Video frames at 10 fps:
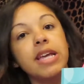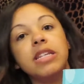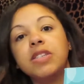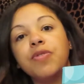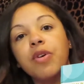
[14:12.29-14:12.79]

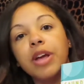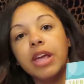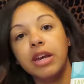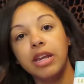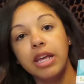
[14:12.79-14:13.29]
it's for the
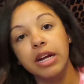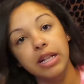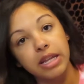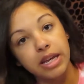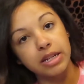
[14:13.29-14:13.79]

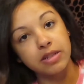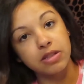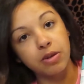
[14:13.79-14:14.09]
NCLEX,